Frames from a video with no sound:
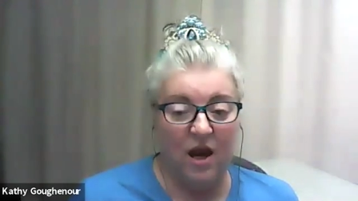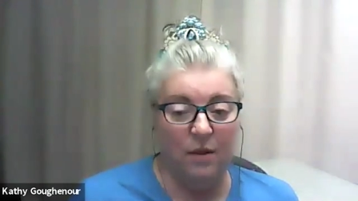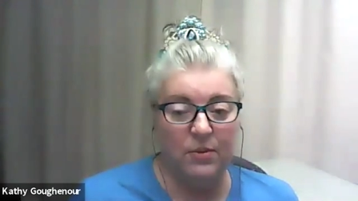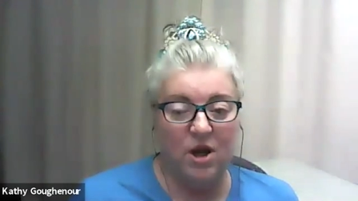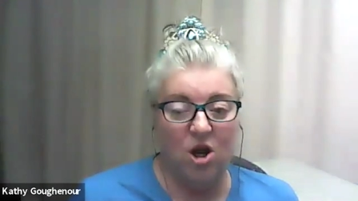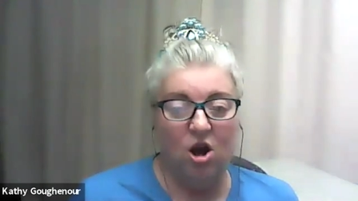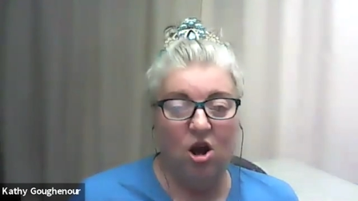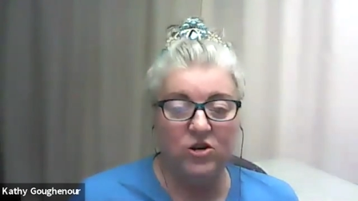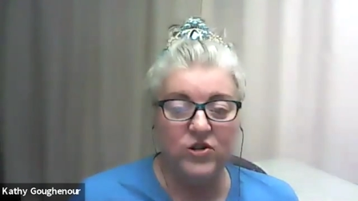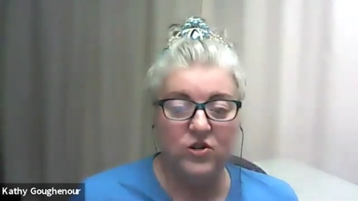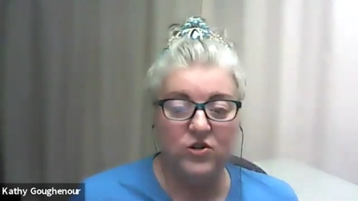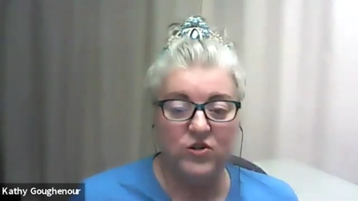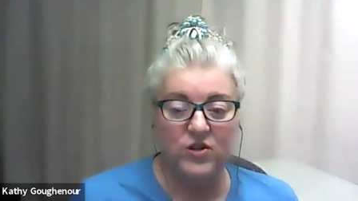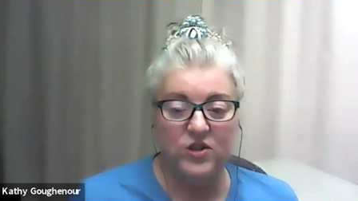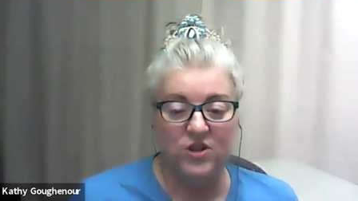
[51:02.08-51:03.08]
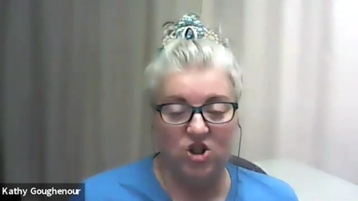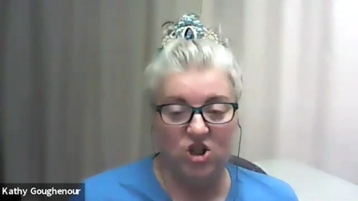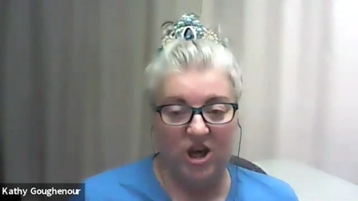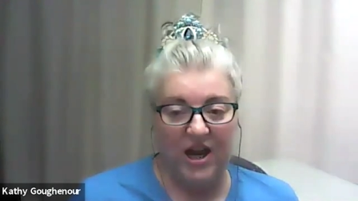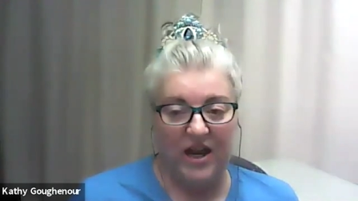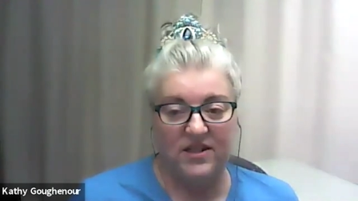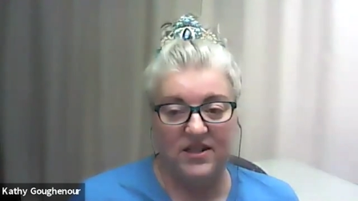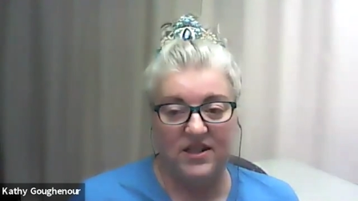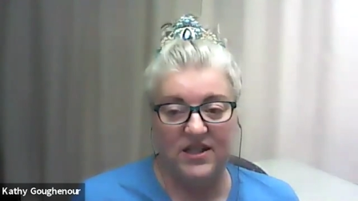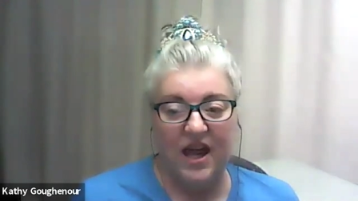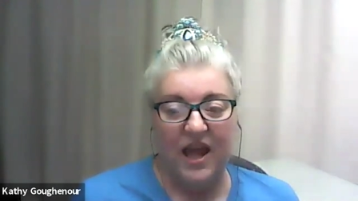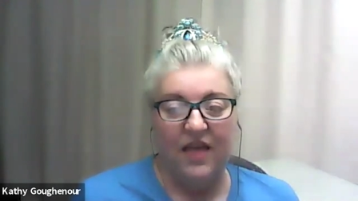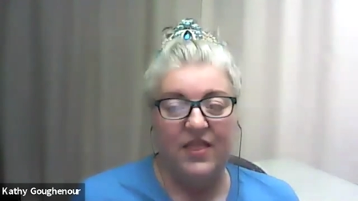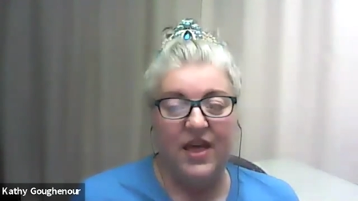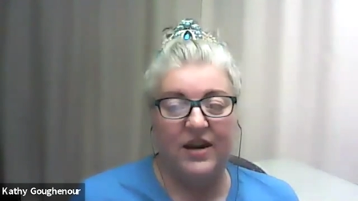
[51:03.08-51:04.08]
I'm going to also suggest
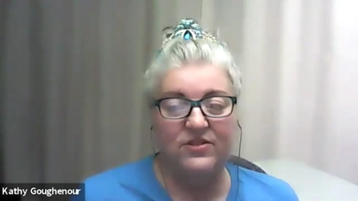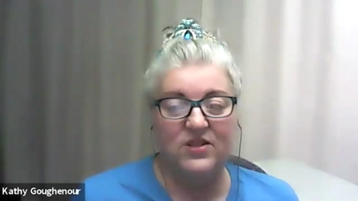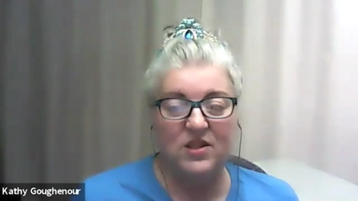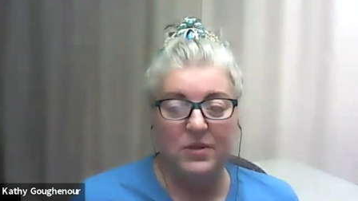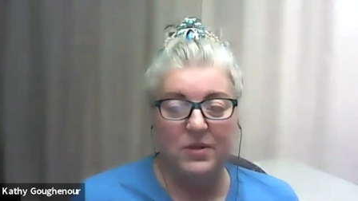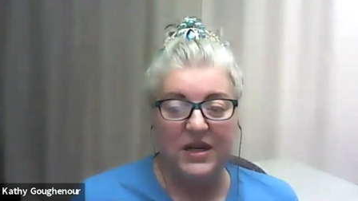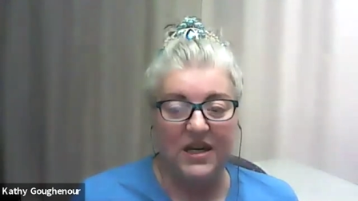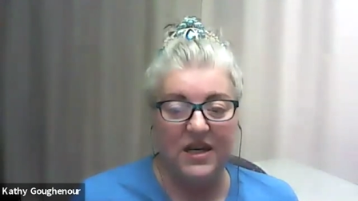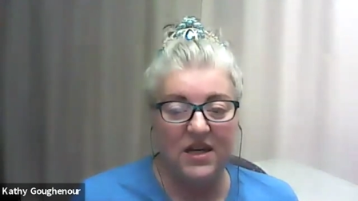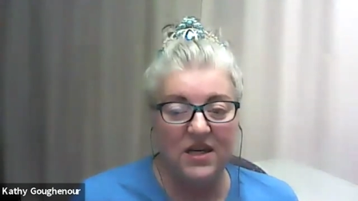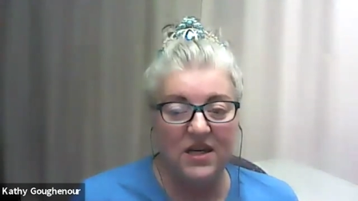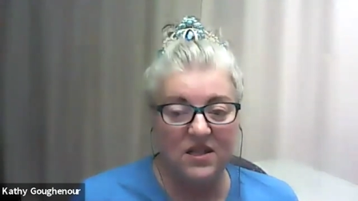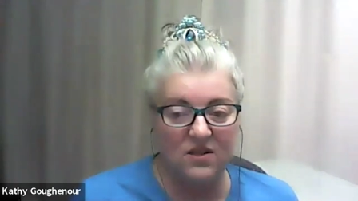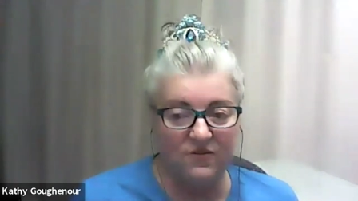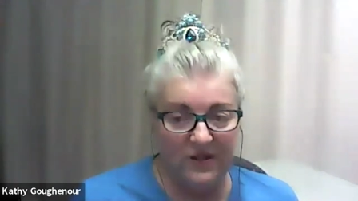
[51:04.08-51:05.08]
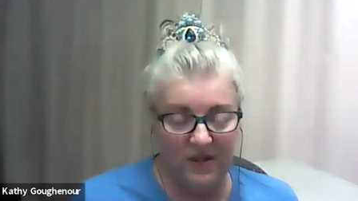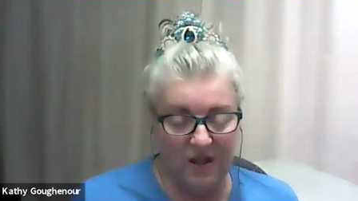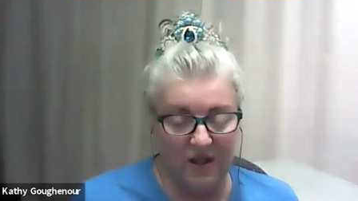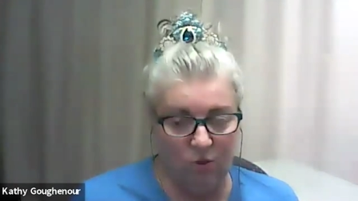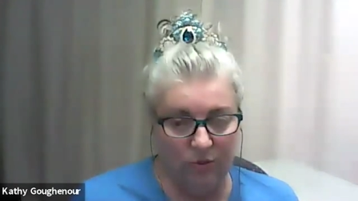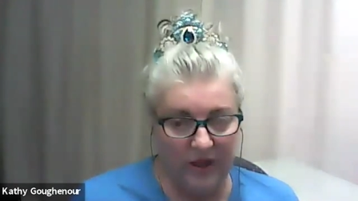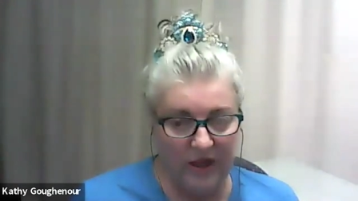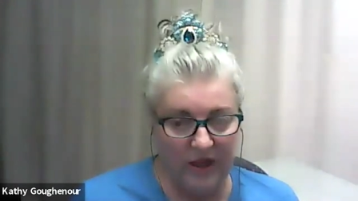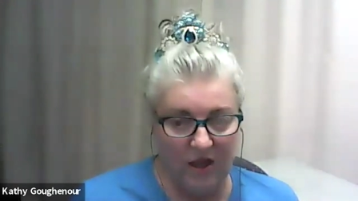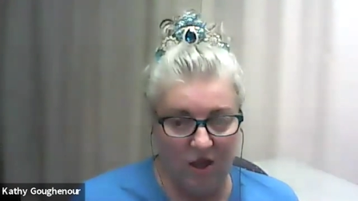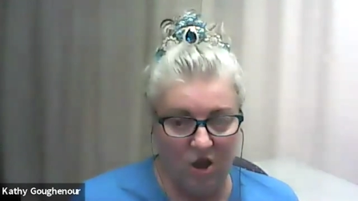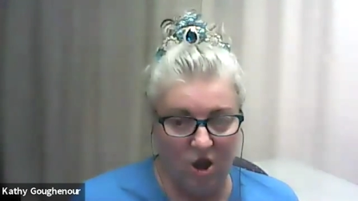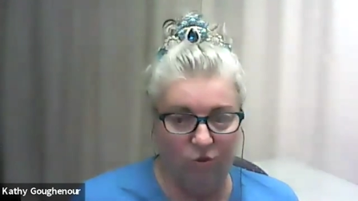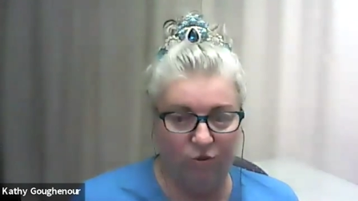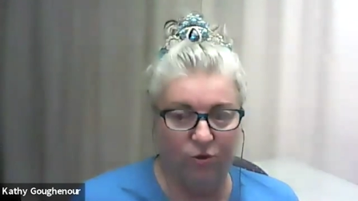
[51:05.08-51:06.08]
that if somebody is feeling really
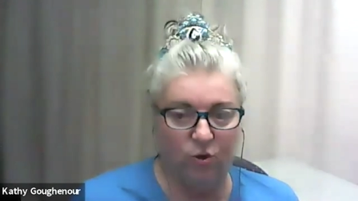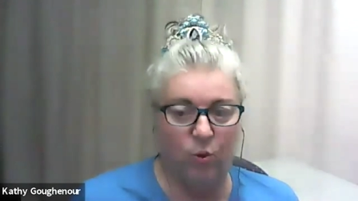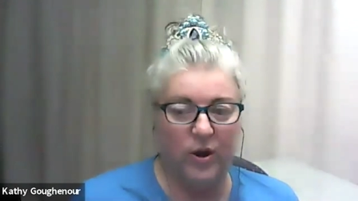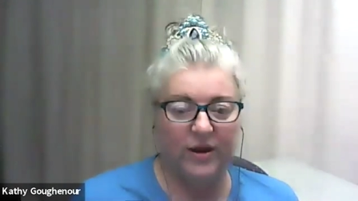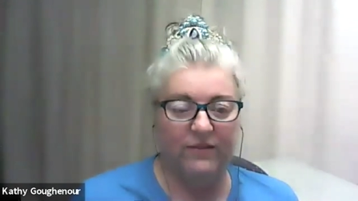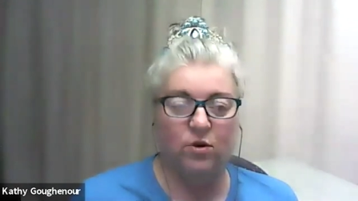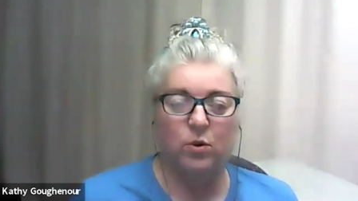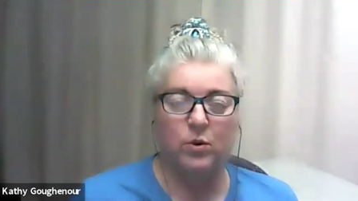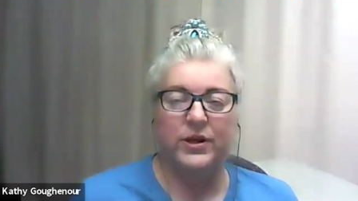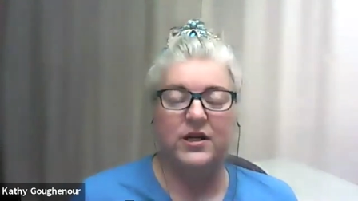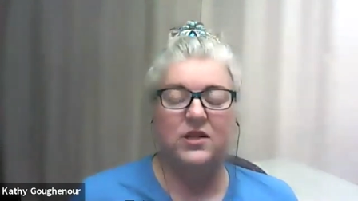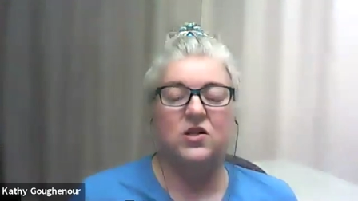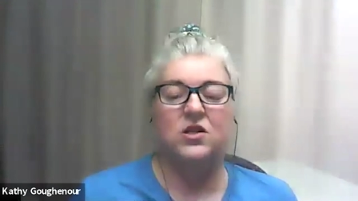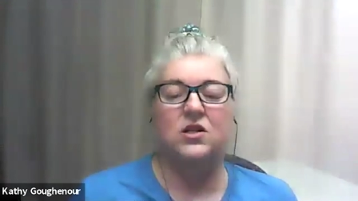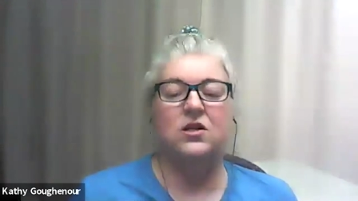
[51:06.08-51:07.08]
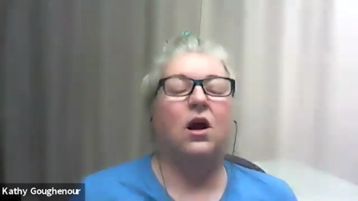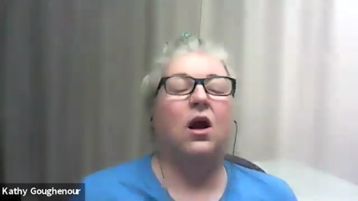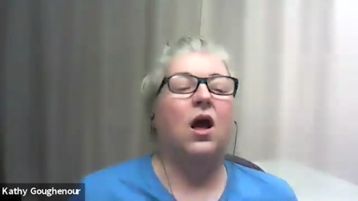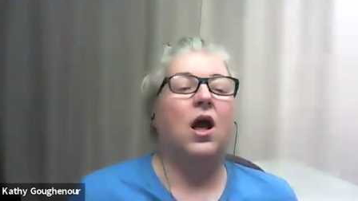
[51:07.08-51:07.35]
low for whatever reason,